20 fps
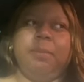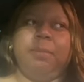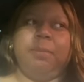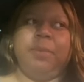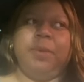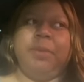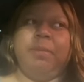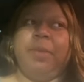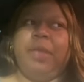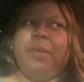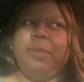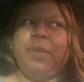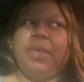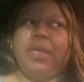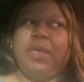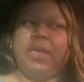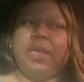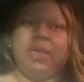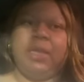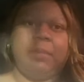but maybe he
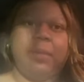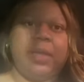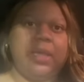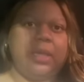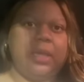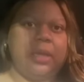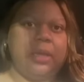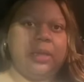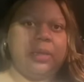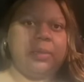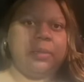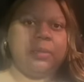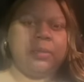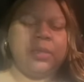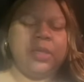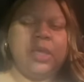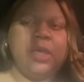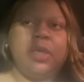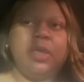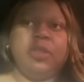didn't make it up.
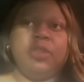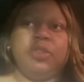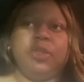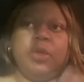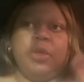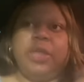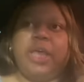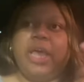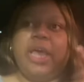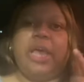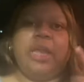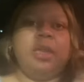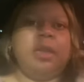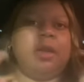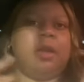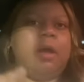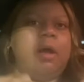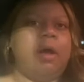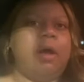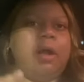So the head and the
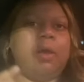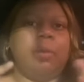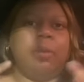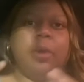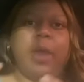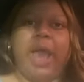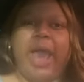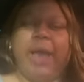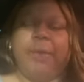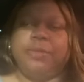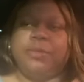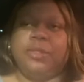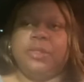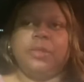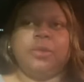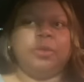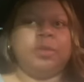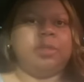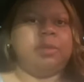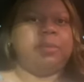heart were
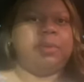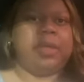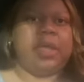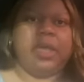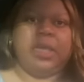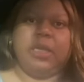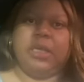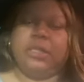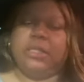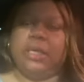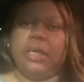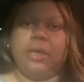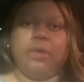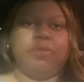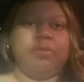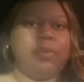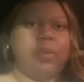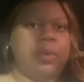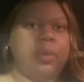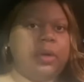absolutely playing a tug of
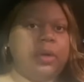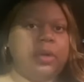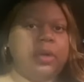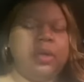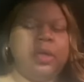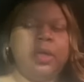war